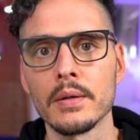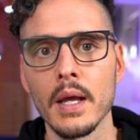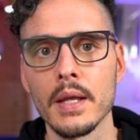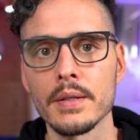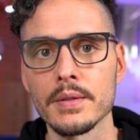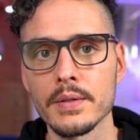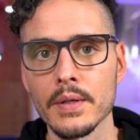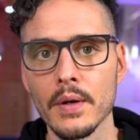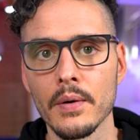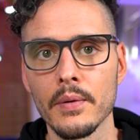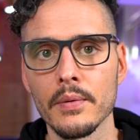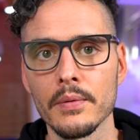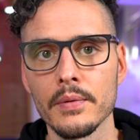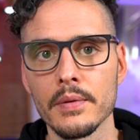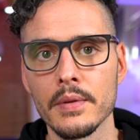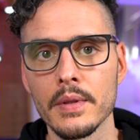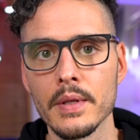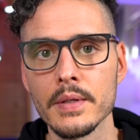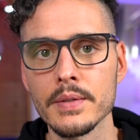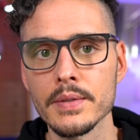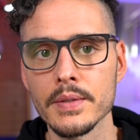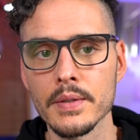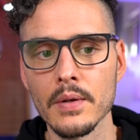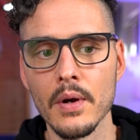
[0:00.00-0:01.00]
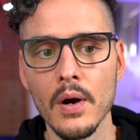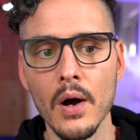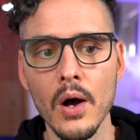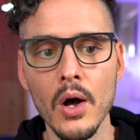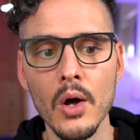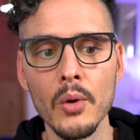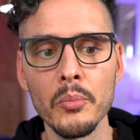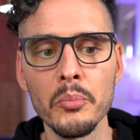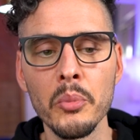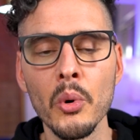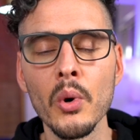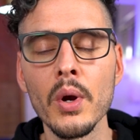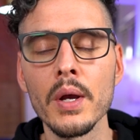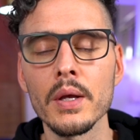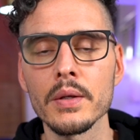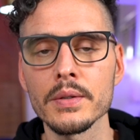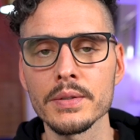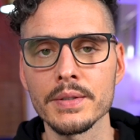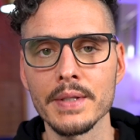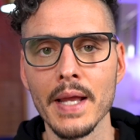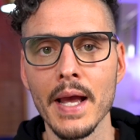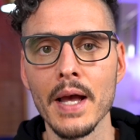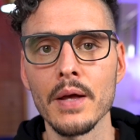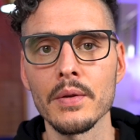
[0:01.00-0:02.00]
And so this all
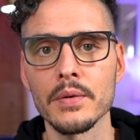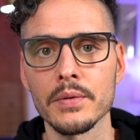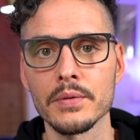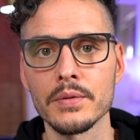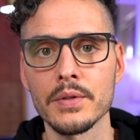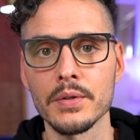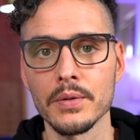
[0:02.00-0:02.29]
boils down